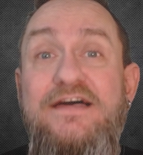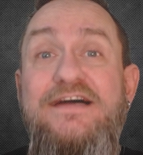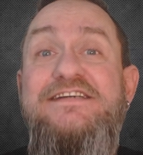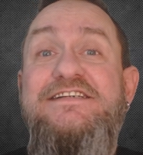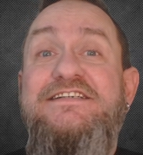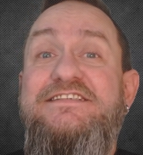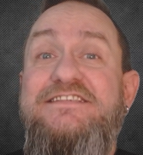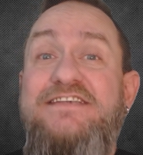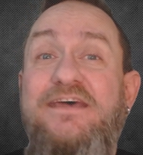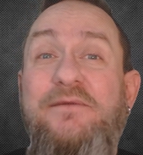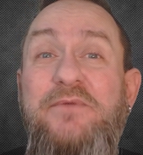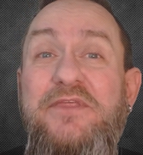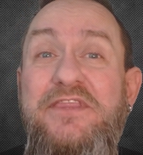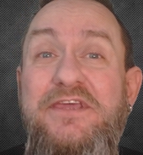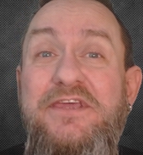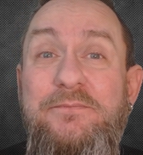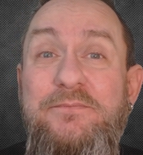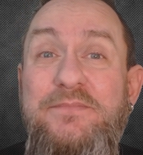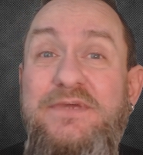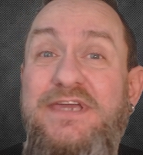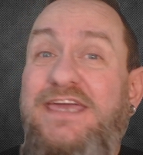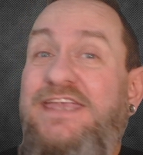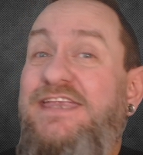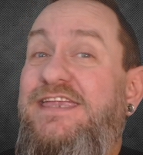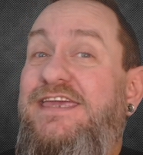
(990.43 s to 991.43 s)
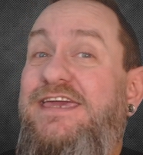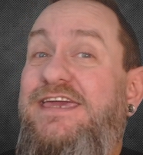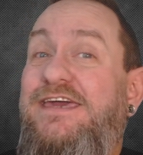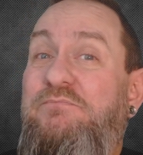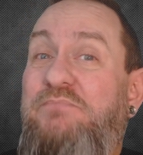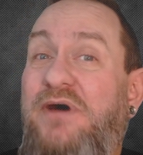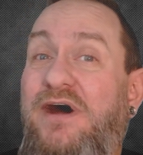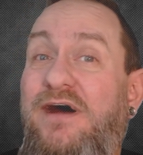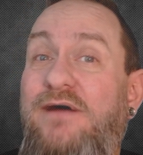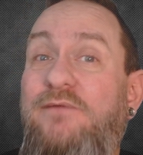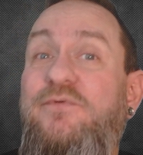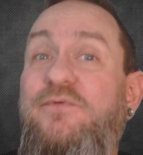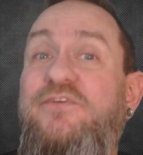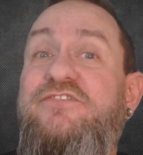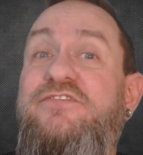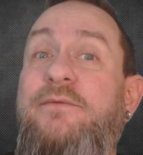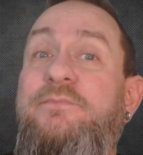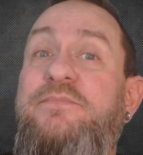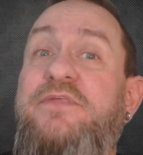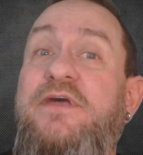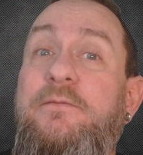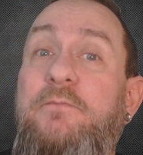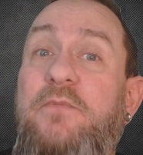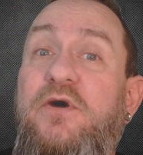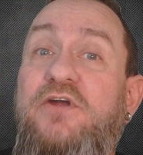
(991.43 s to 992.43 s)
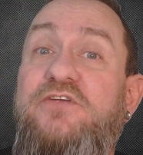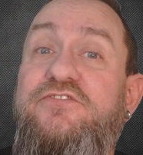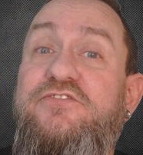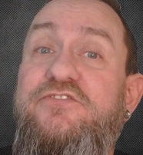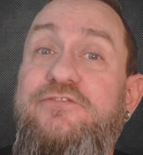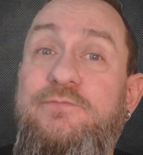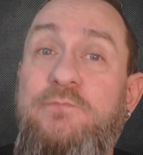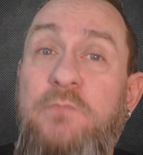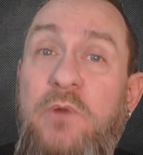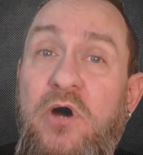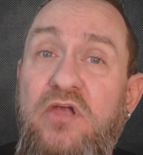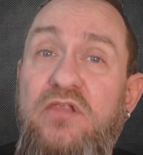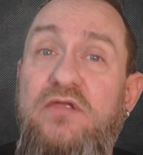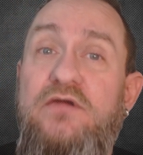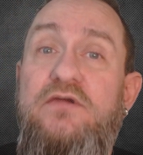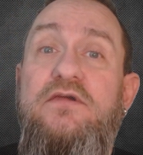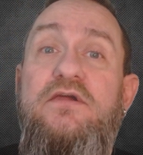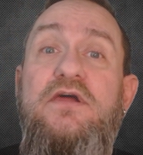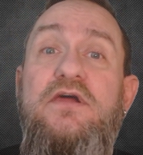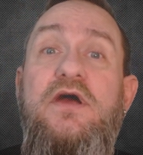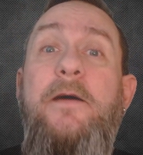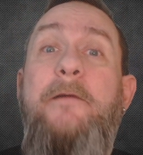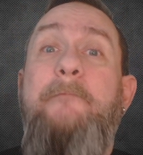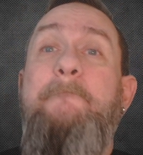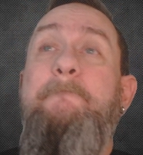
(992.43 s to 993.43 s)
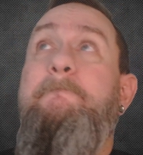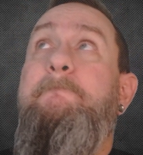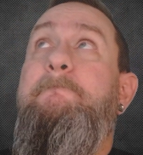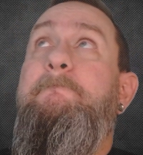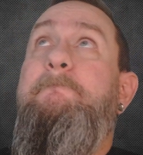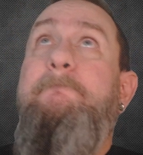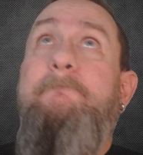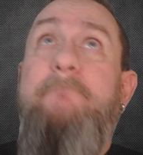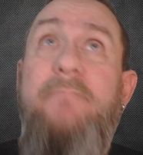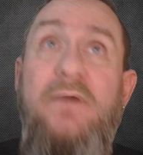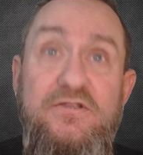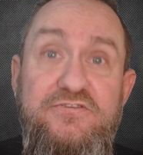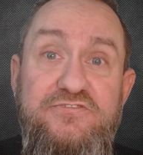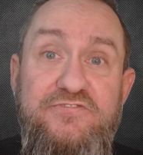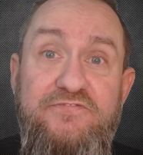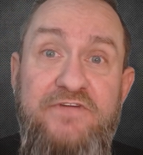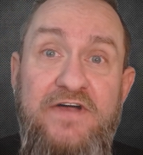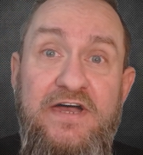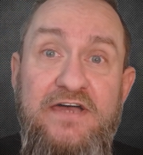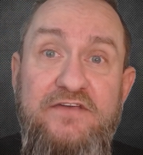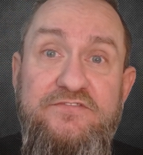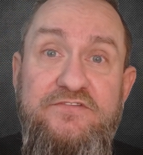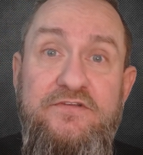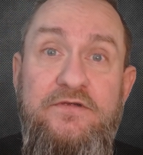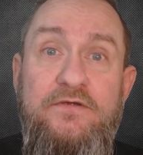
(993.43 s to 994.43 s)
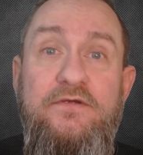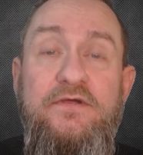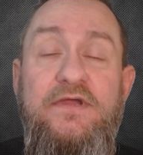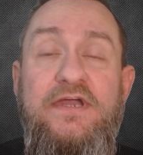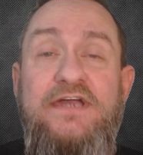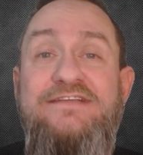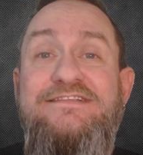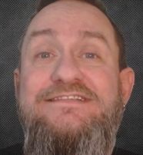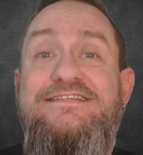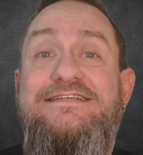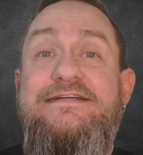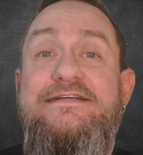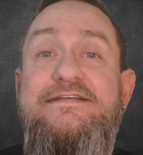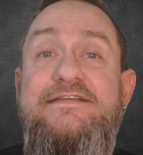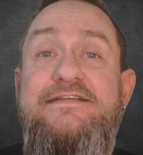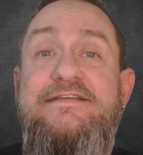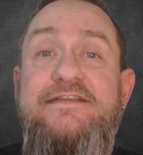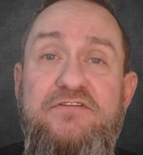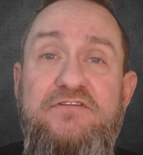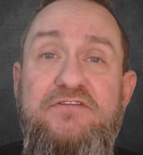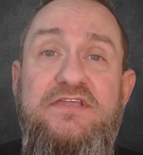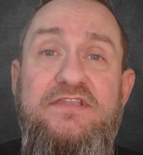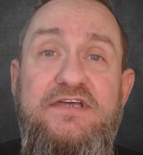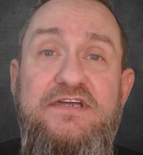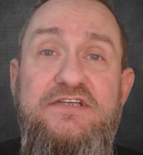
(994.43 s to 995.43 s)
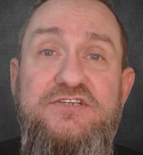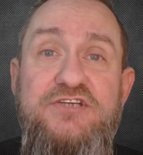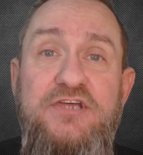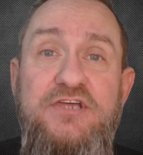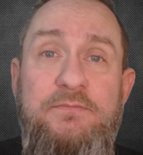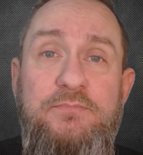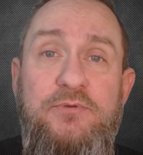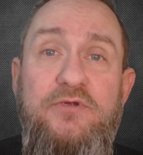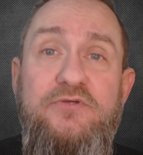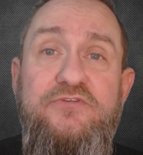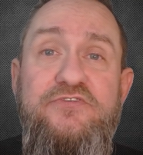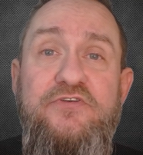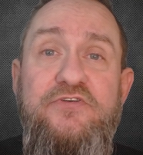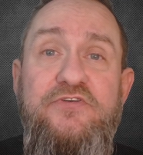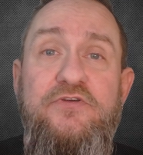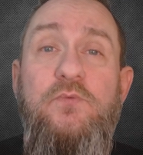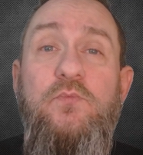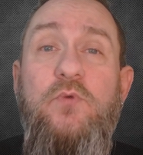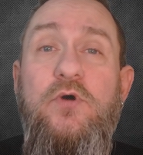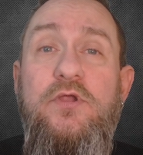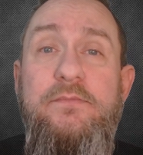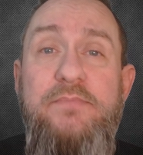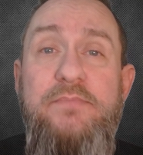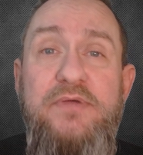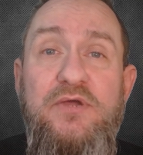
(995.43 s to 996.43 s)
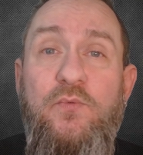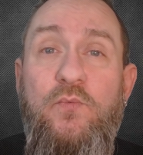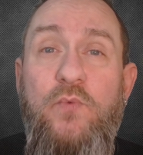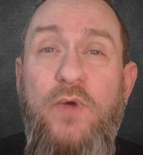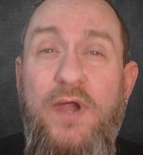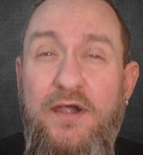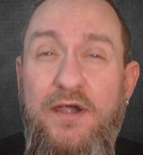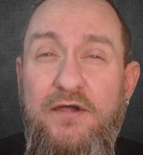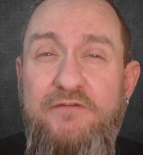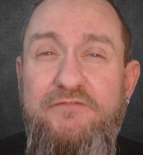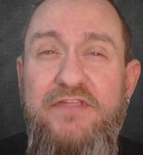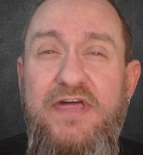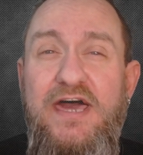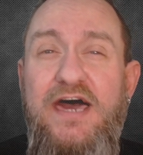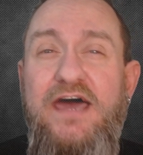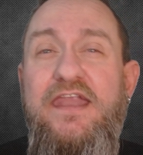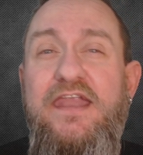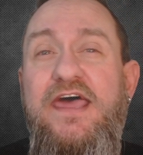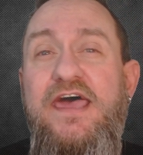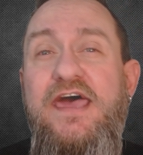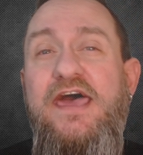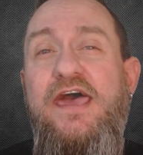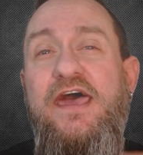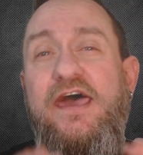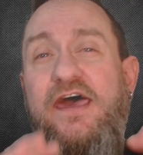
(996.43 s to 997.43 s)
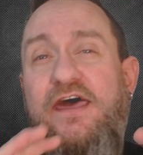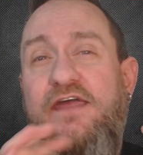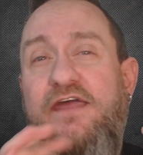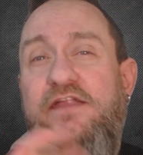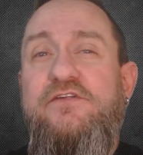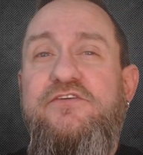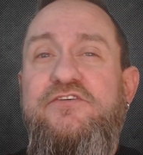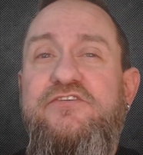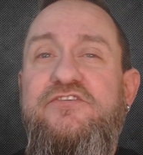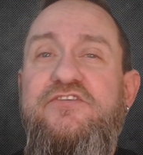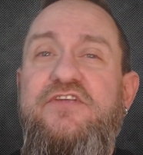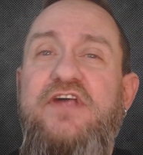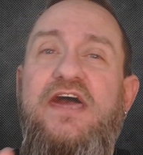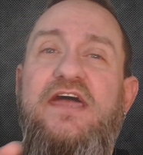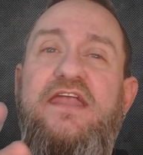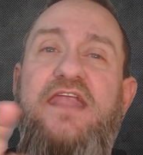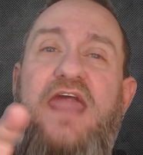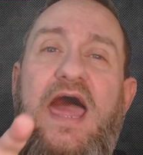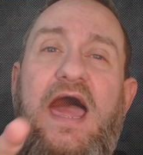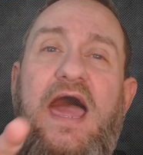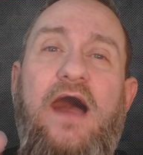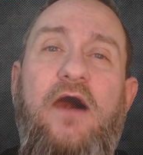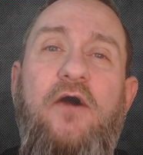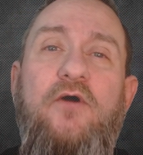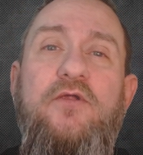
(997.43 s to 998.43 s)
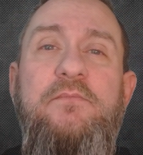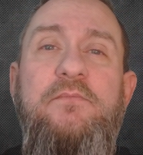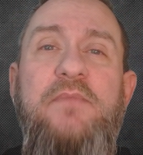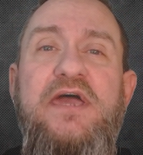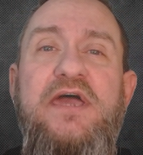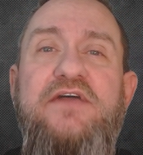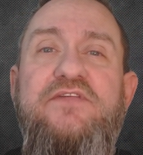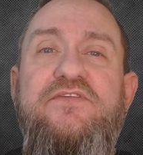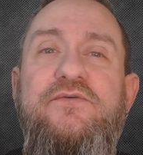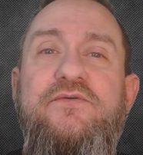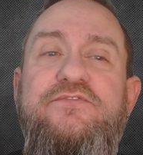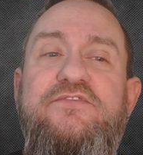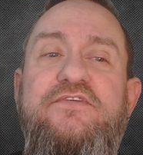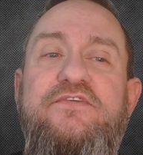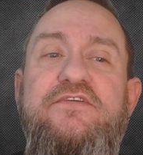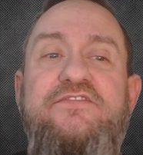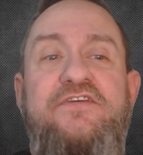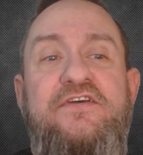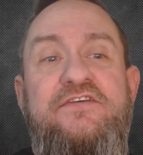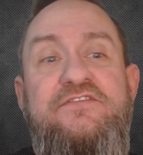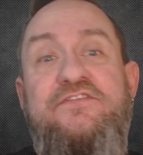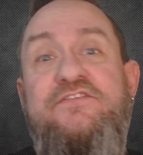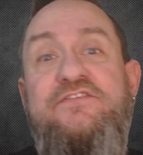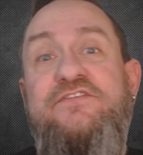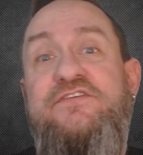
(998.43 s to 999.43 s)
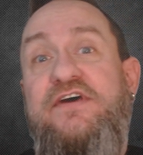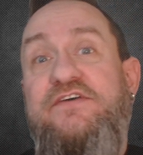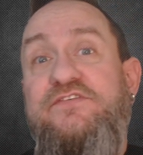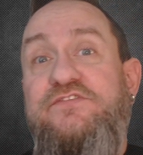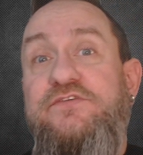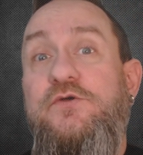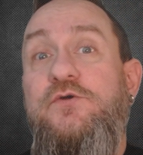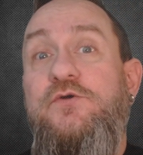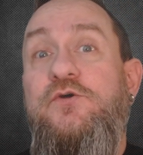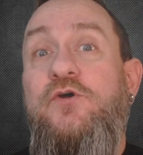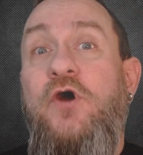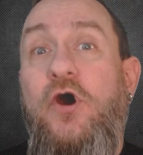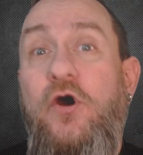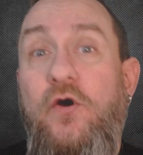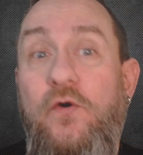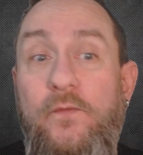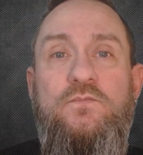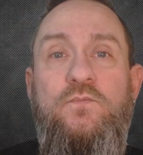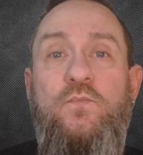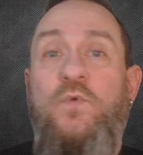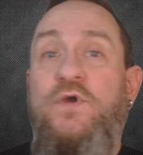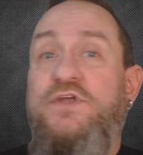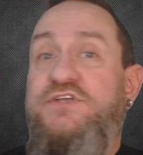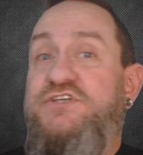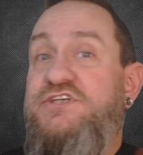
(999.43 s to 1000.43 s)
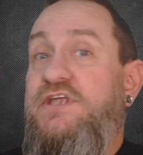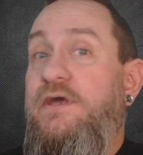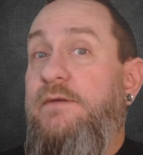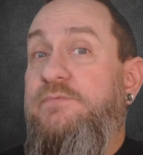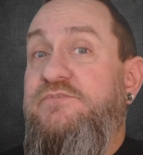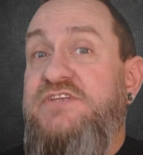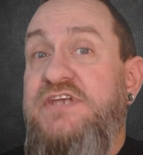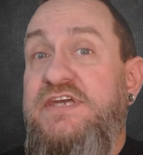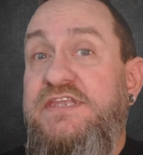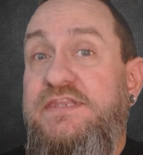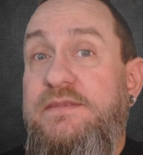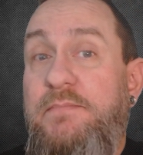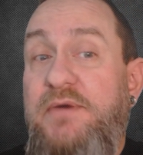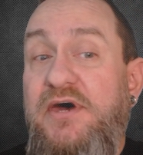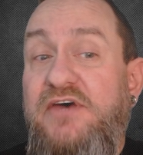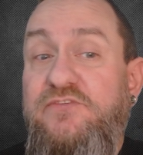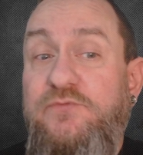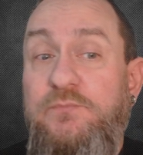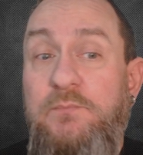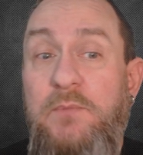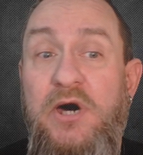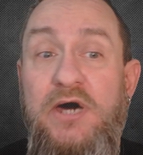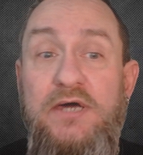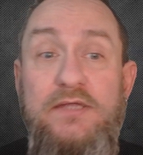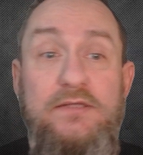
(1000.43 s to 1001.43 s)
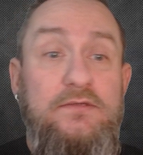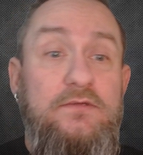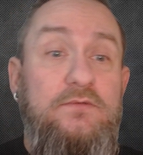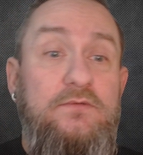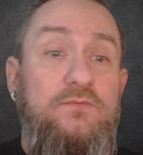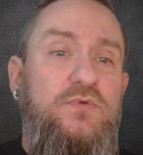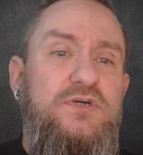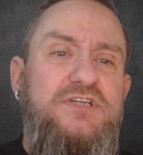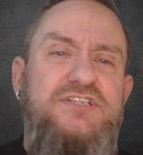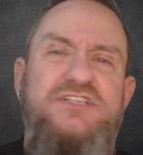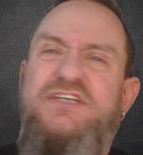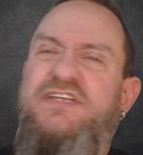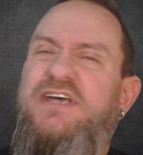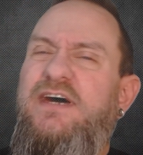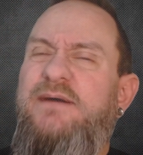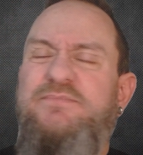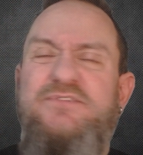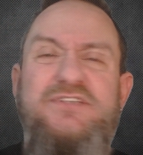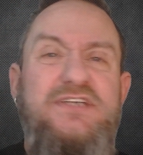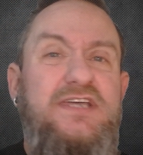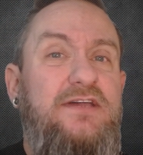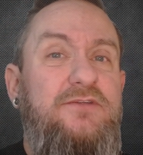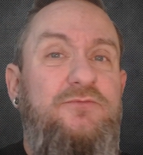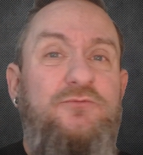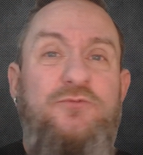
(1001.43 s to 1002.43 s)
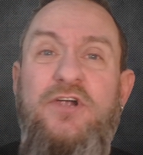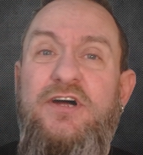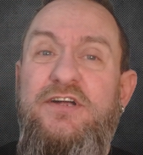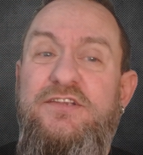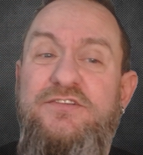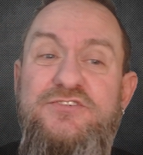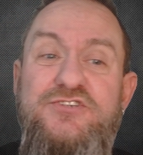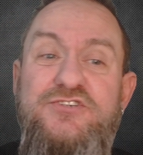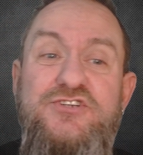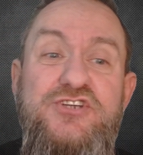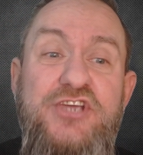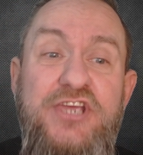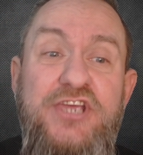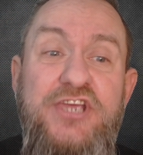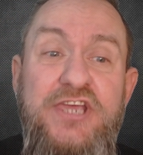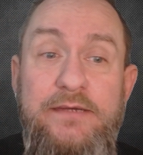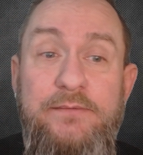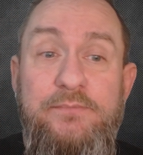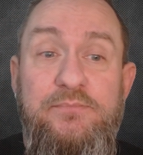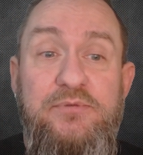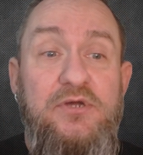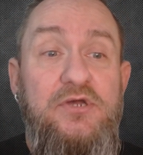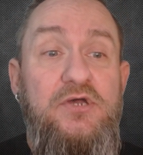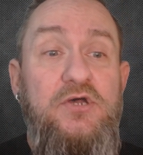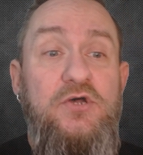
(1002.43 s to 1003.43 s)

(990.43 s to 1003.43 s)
Some of them can get by with something much smaller, much faster, and significantly cheaper. So you want to be aware of that and understand how to make those decisions as you go. Which steps need the best model? Which steps can run cheap?